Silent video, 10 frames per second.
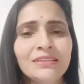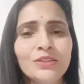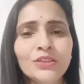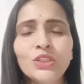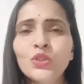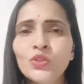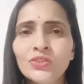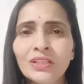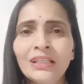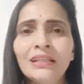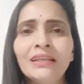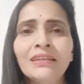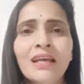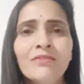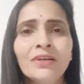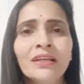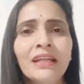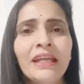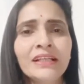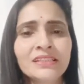usually, never,
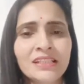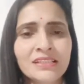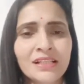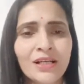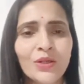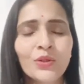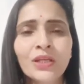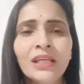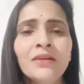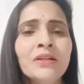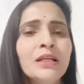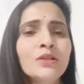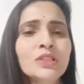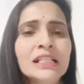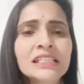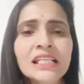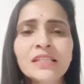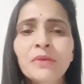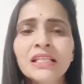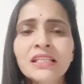etc. Okay. So let's take
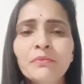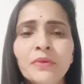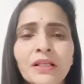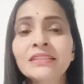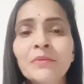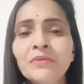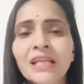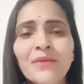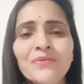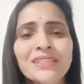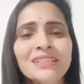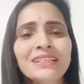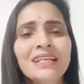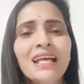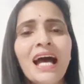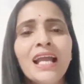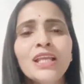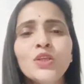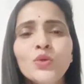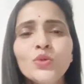some example. Sometimes I
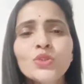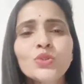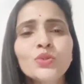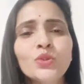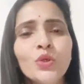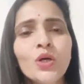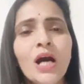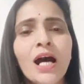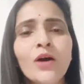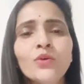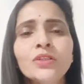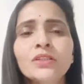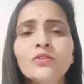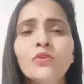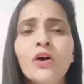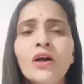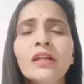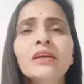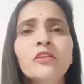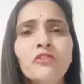used to go out for
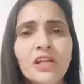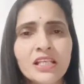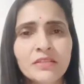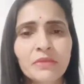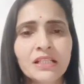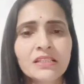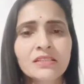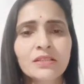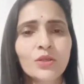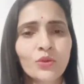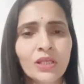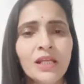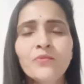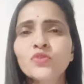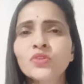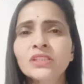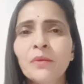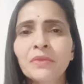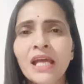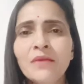refreshments. Okay. So
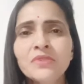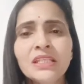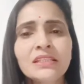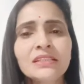sometimes is